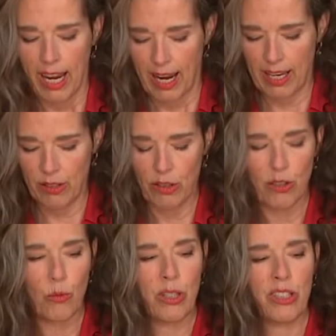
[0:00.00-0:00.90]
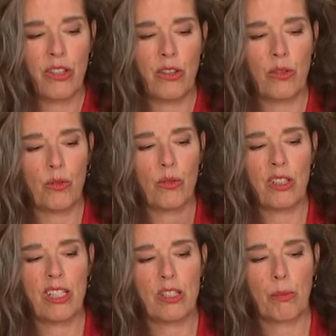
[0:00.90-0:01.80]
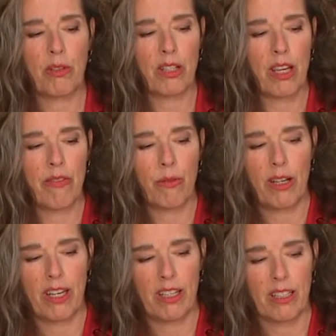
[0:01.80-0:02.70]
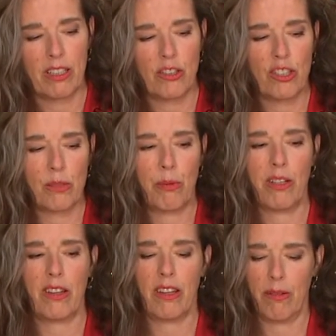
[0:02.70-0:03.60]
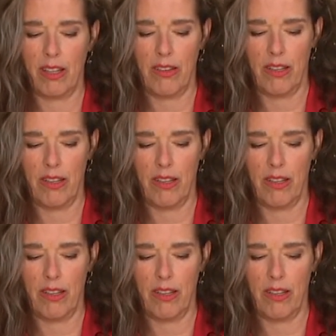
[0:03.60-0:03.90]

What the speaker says: And when you need to put a knife away, you just put it in